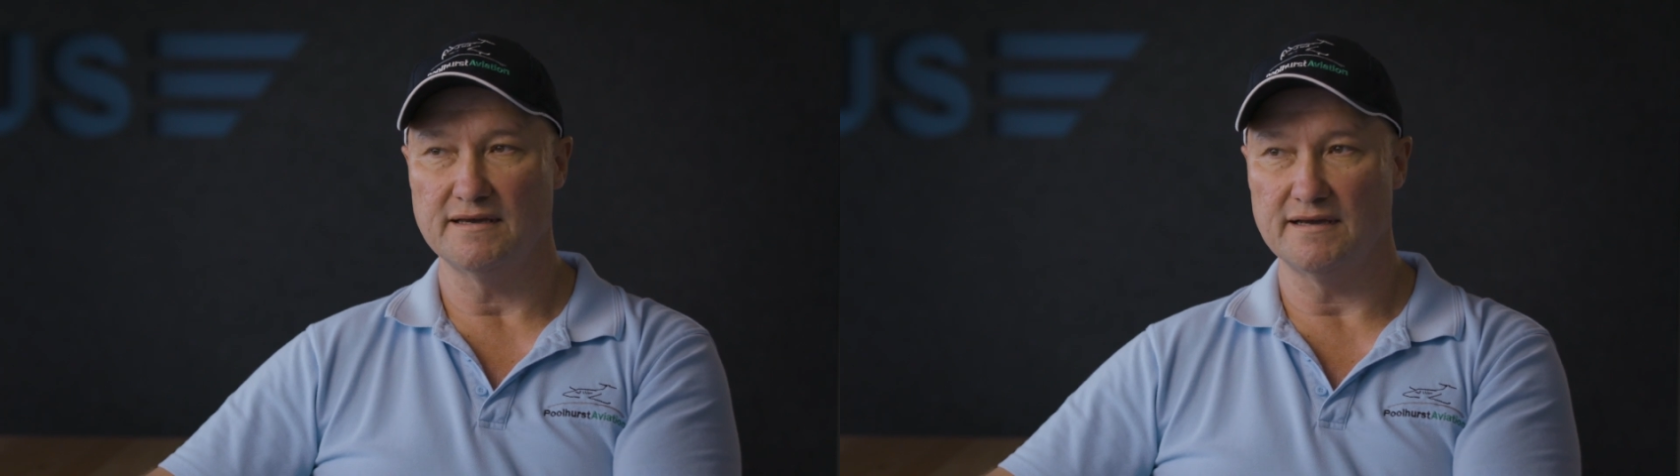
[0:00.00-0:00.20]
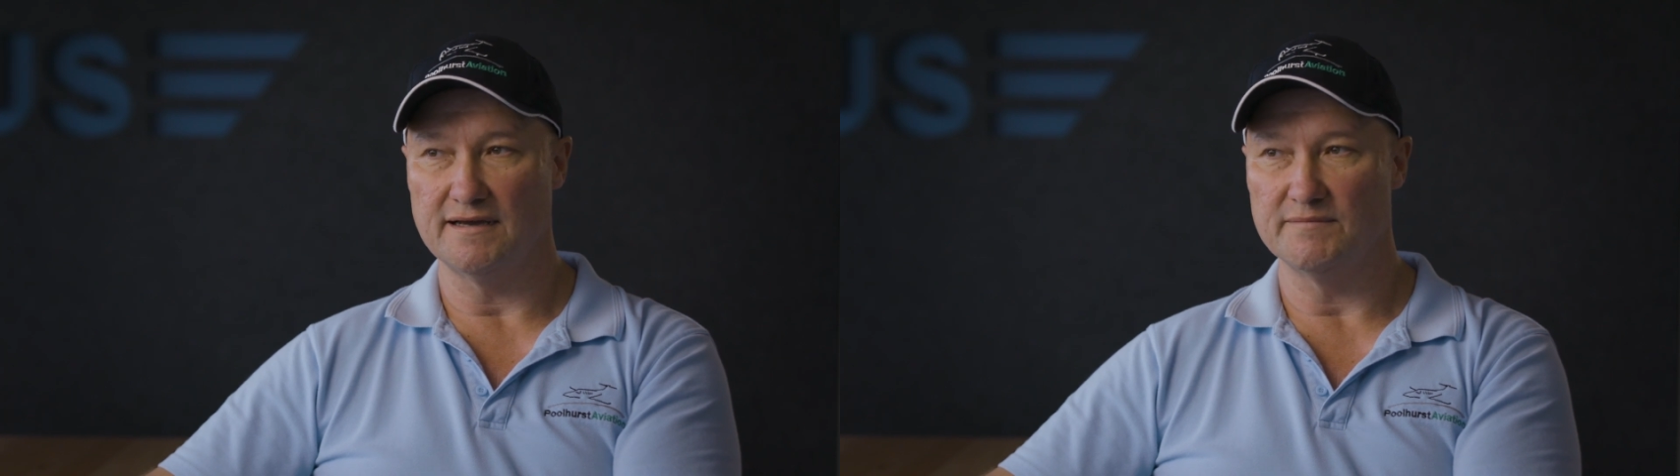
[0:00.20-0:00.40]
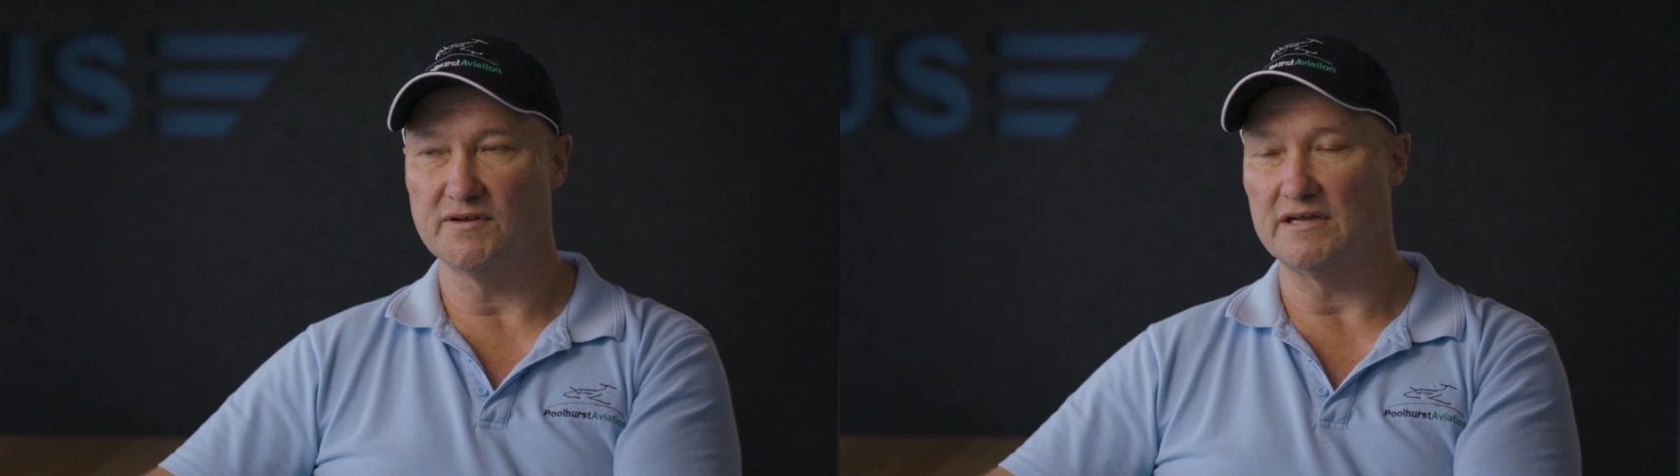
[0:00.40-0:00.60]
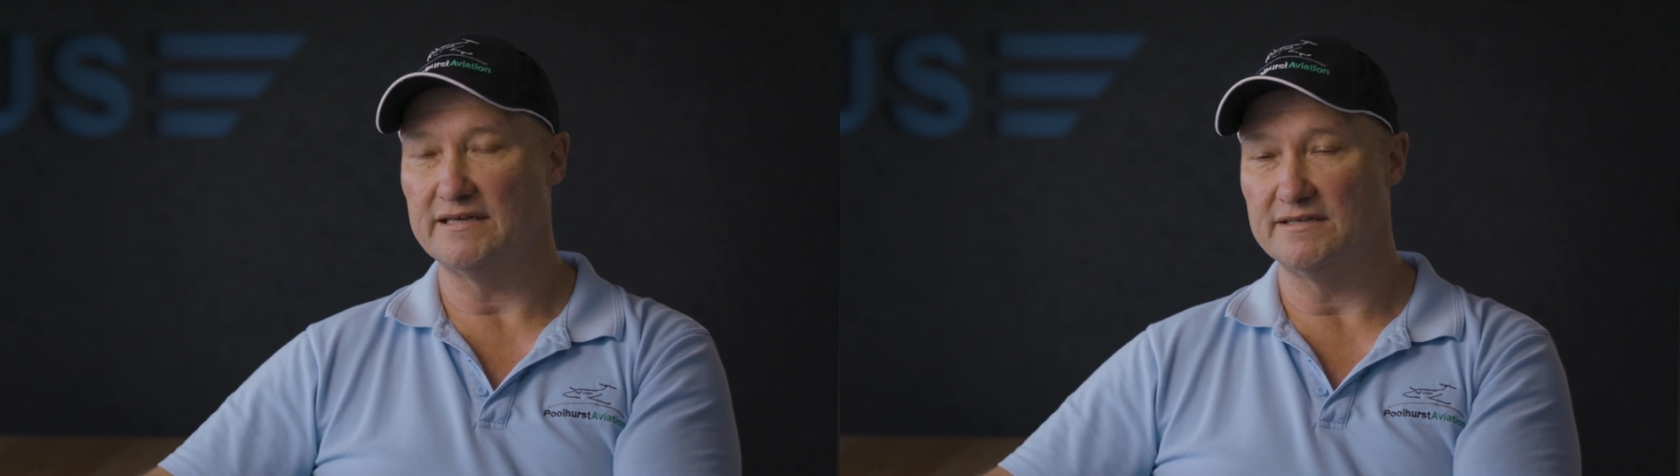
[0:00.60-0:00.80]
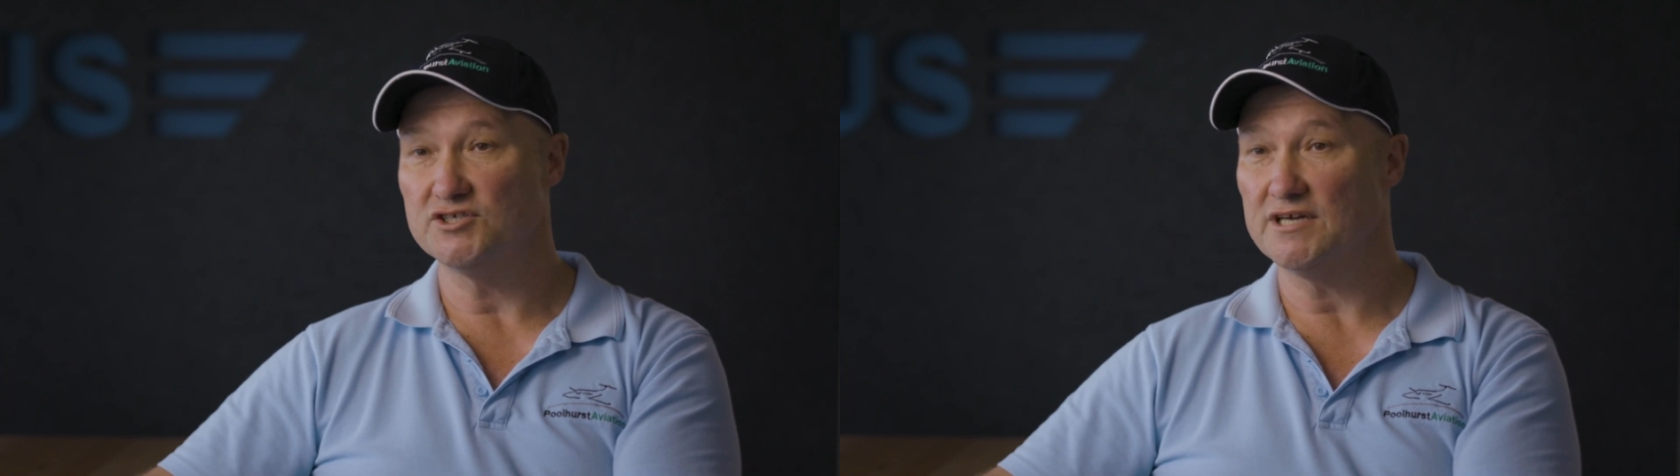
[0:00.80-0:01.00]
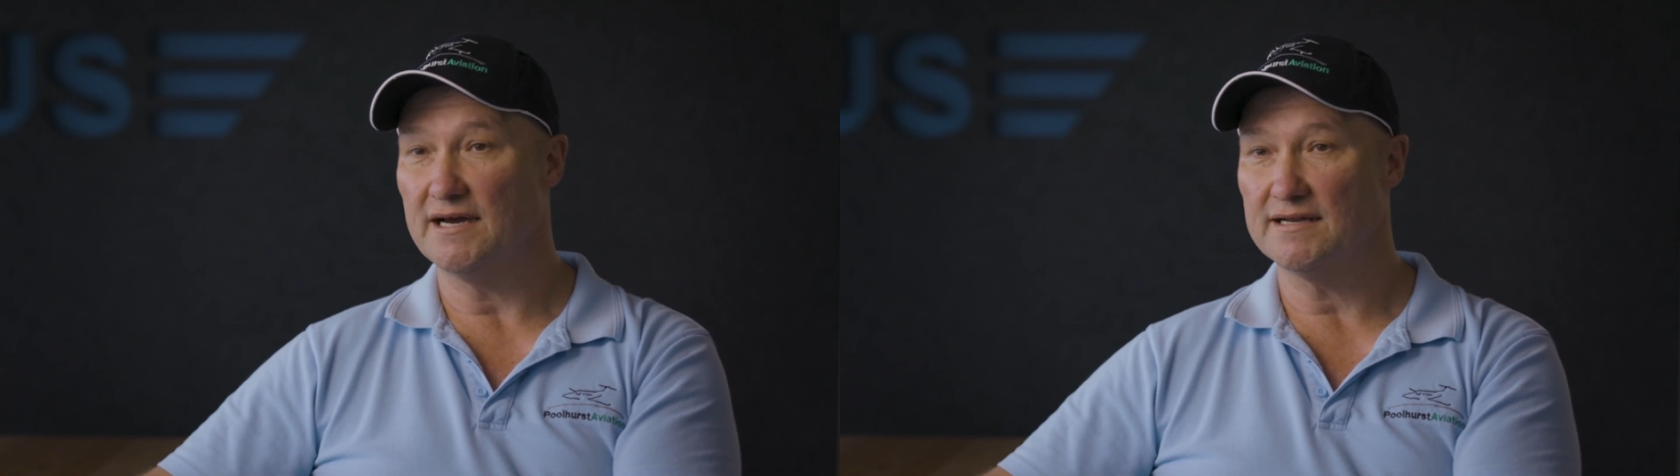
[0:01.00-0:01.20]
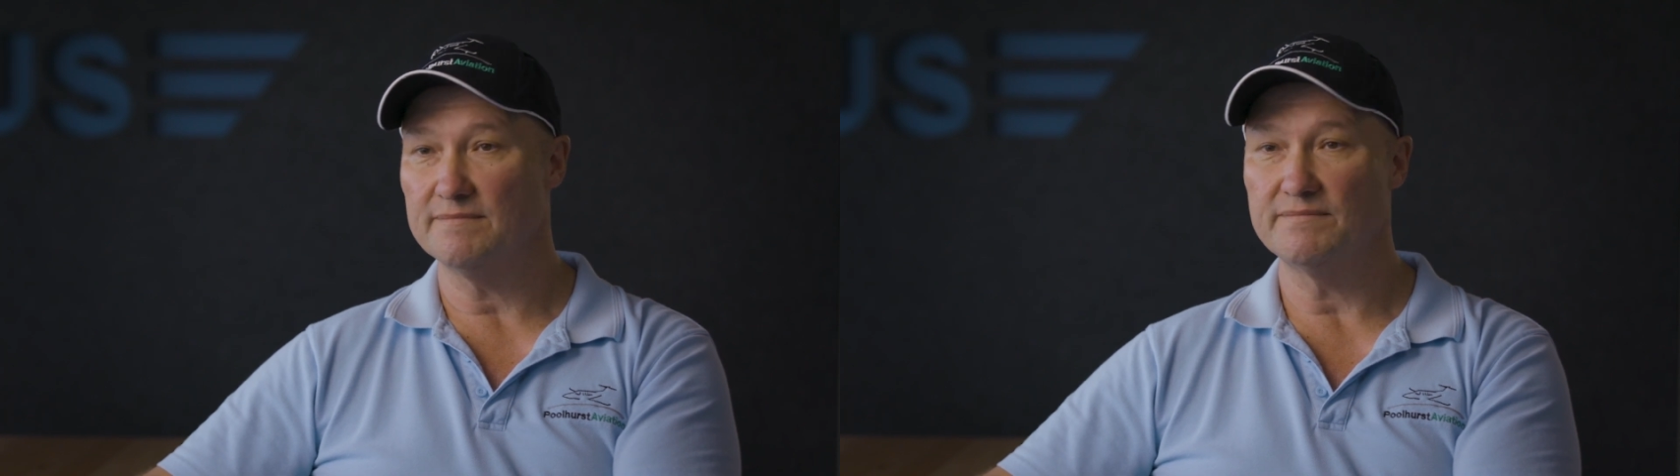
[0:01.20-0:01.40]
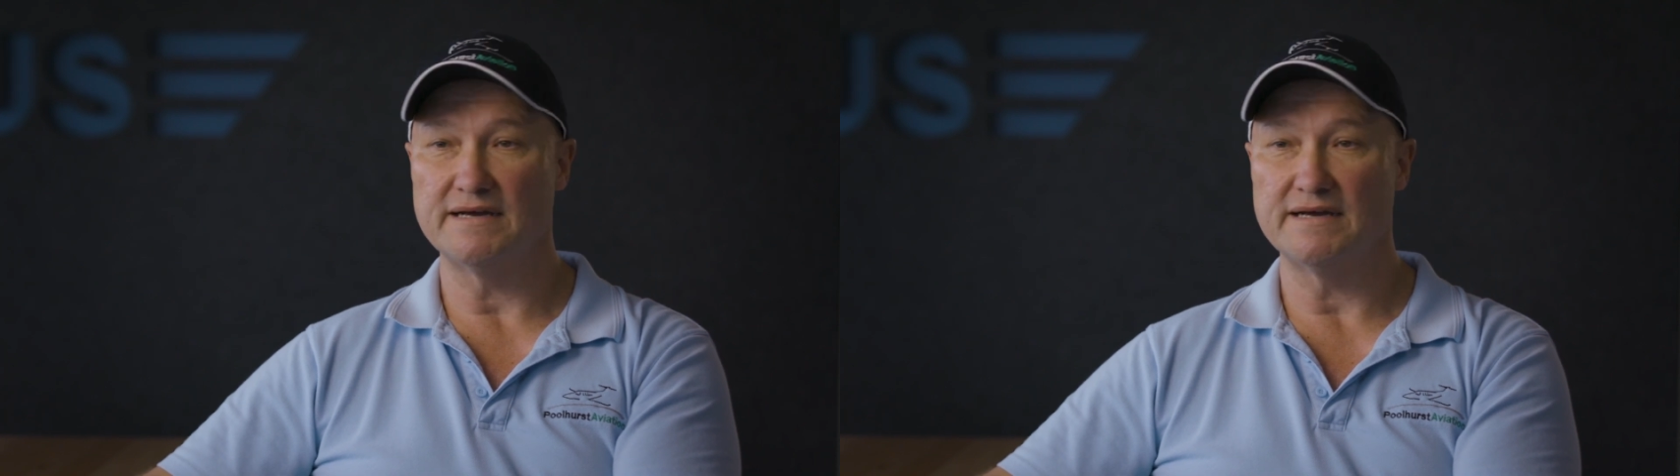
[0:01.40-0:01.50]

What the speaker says: not only in charter